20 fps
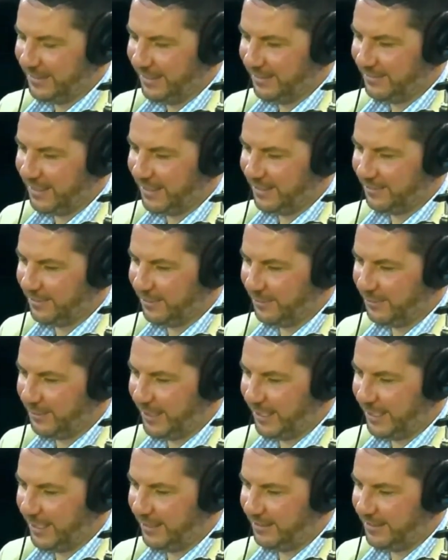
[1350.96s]
lived there for a
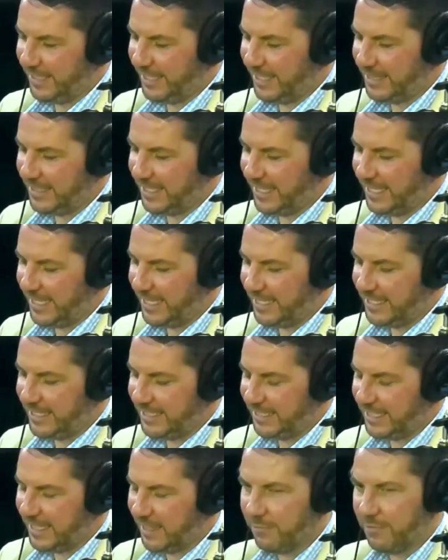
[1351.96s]
while, and
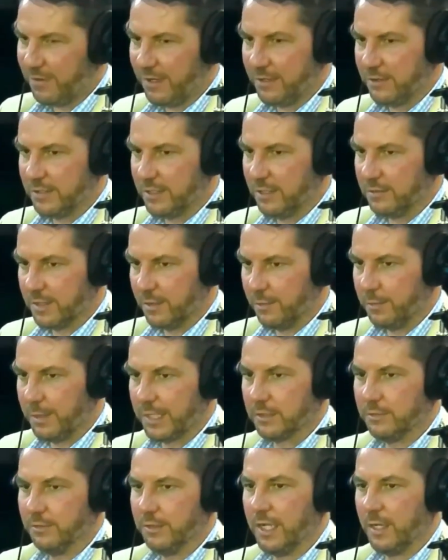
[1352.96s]
then kept finding ourselves coming
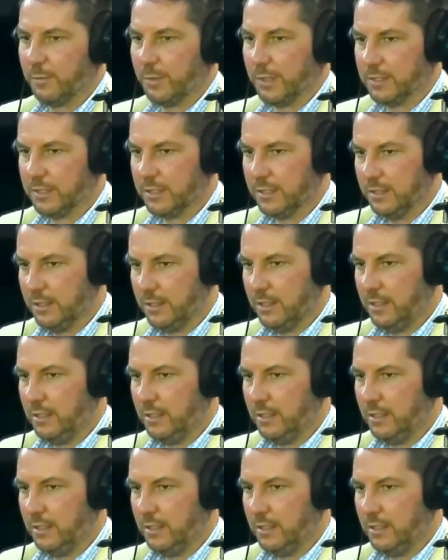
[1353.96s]
back to Annapolis.